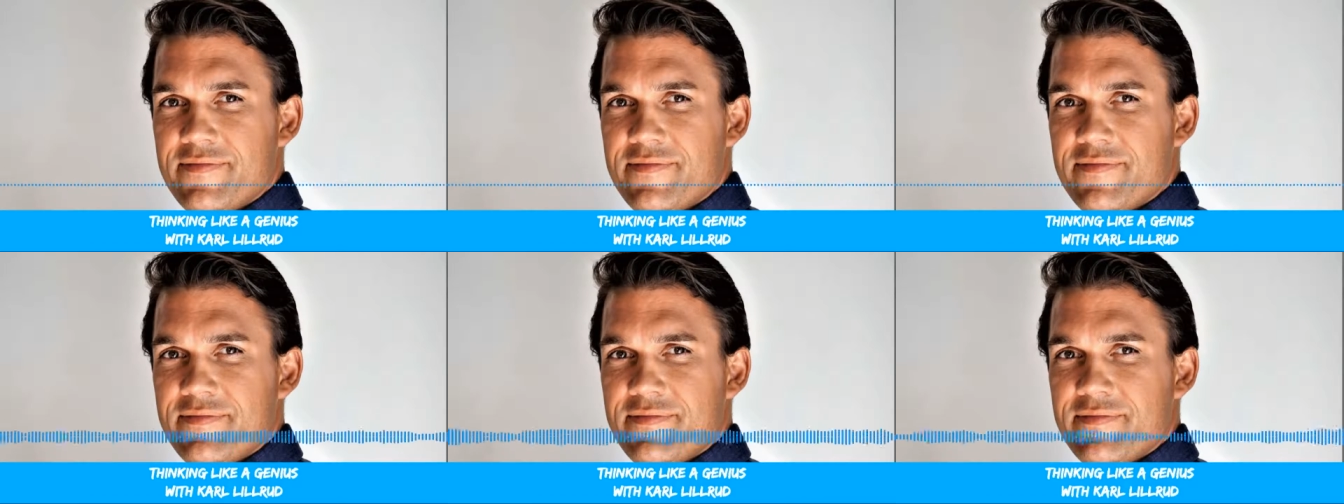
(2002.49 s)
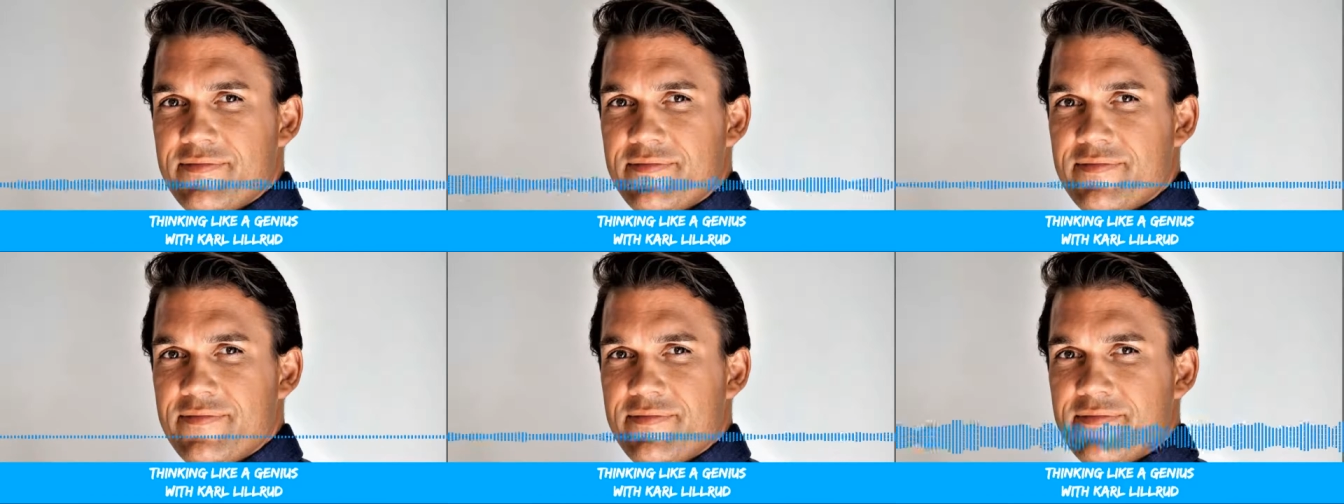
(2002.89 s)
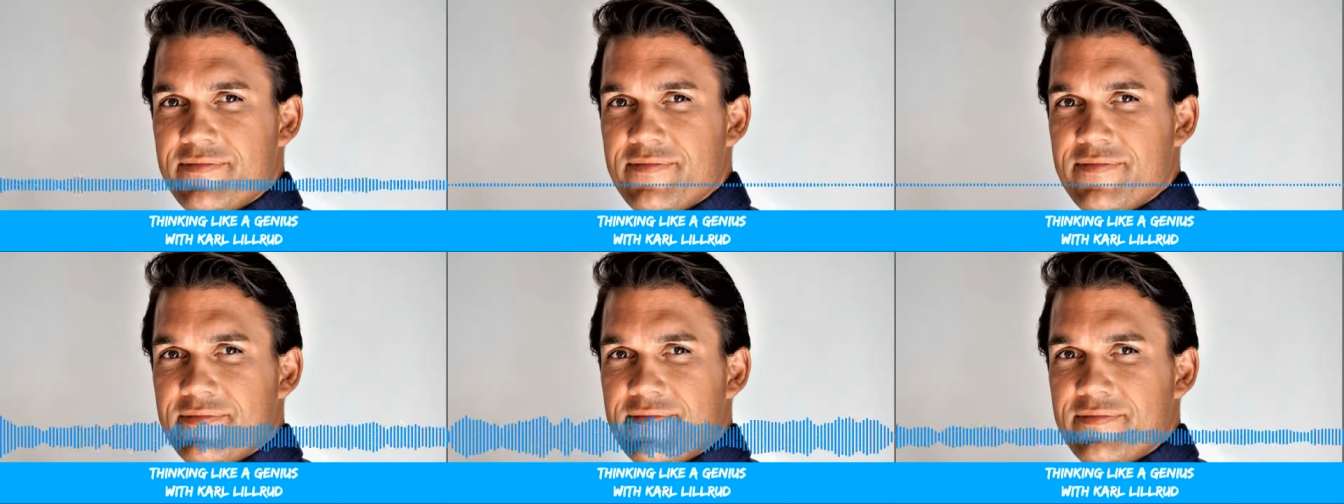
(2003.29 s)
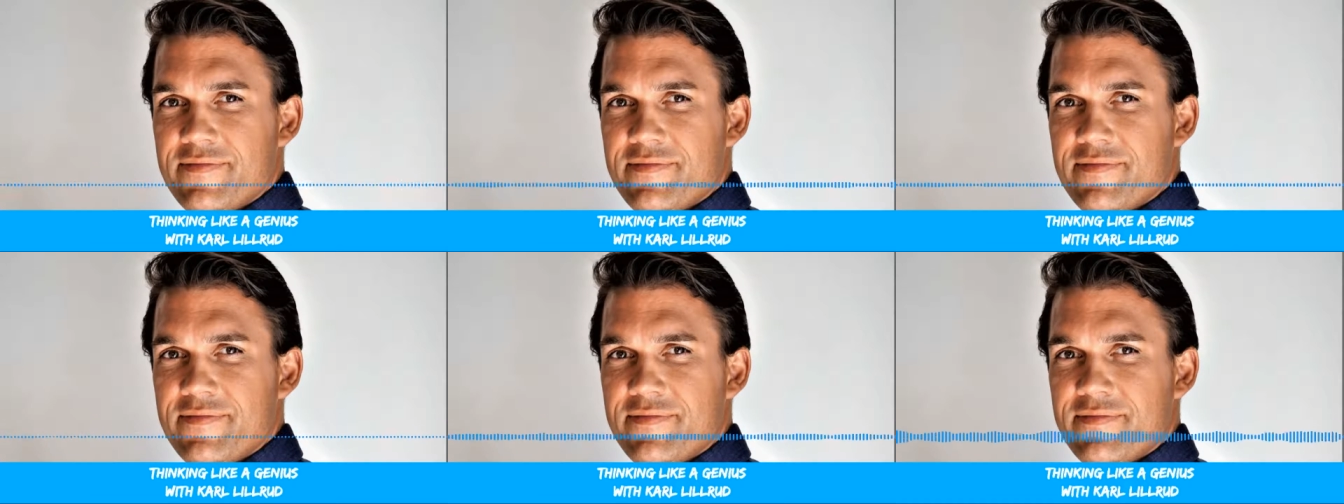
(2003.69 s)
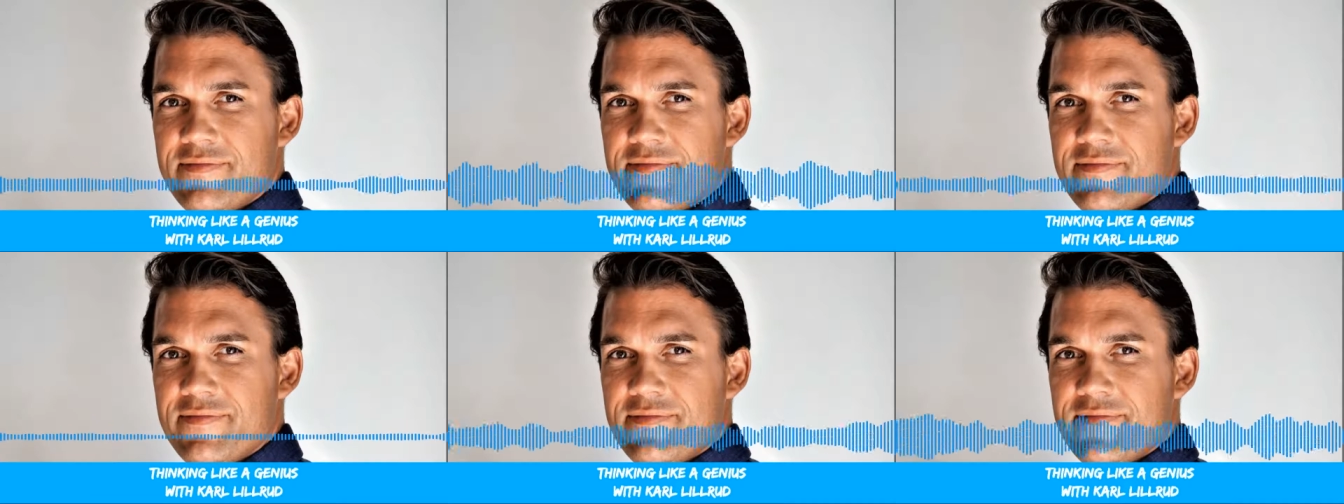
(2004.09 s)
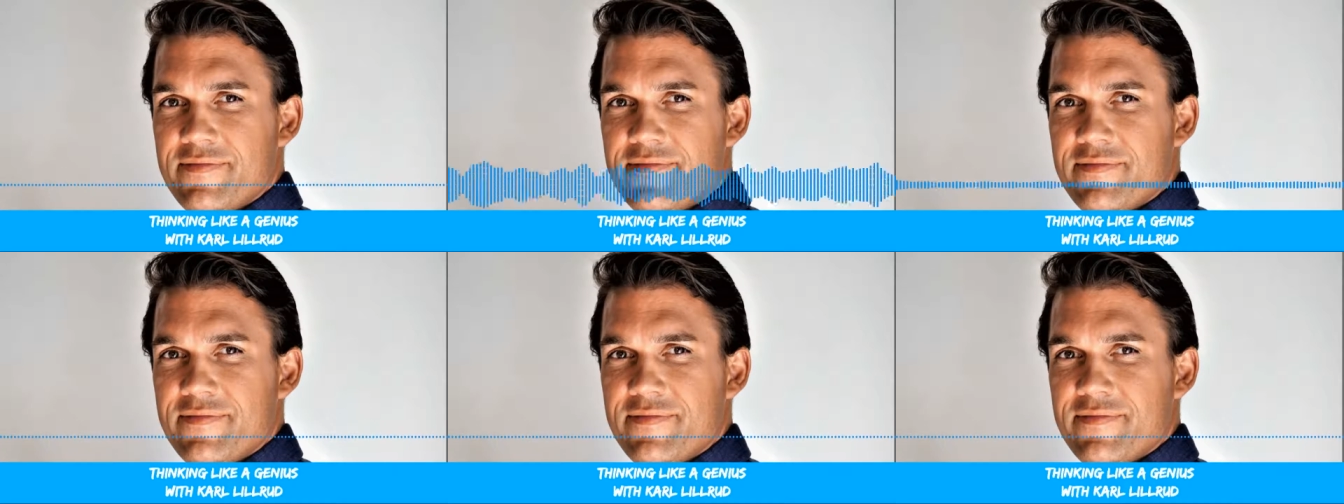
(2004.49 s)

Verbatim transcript: constitute parts and take a look at